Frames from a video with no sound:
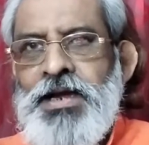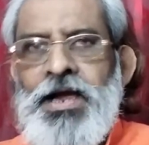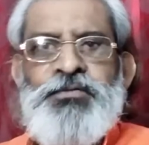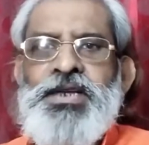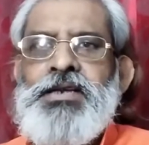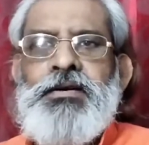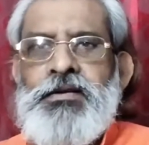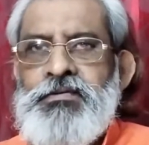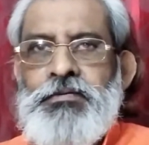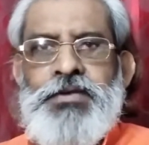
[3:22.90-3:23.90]
and we
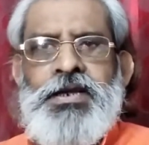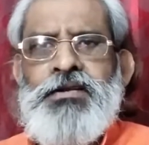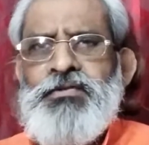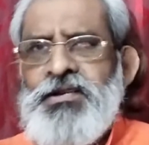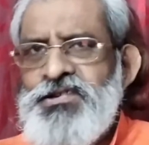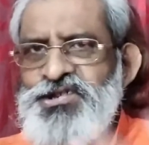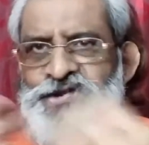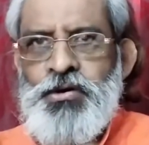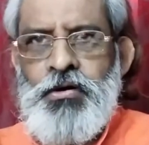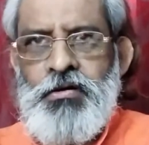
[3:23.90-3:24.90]
can
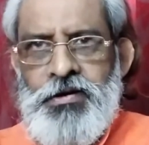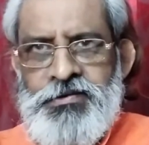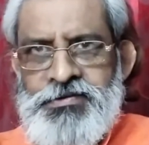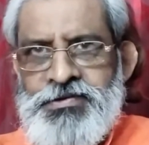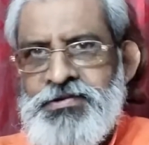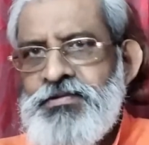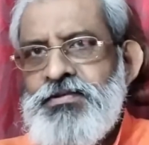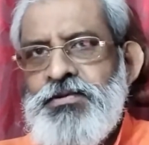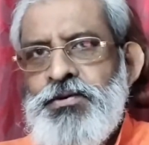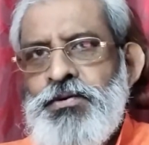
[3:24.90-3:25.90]
restore it
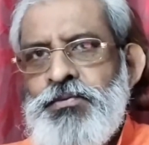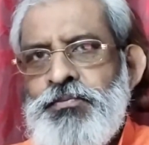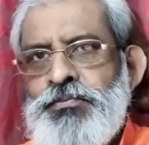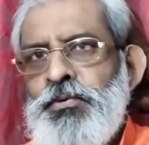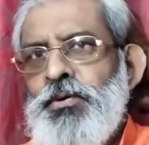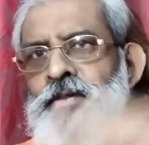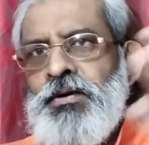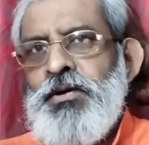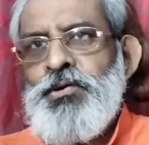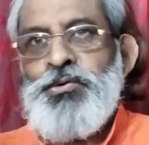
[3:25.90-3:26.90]
for
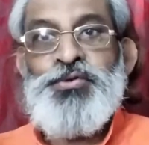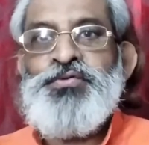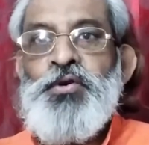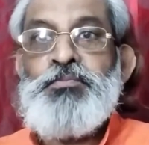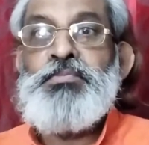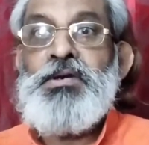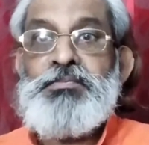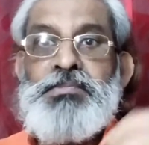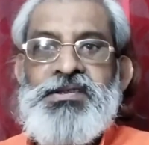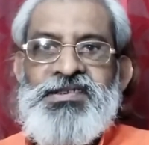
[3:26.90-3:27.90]
useful
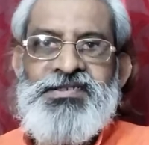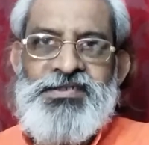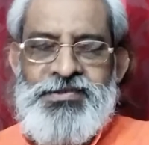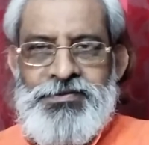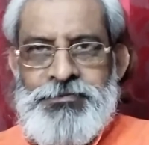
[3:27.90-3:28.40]
purposes.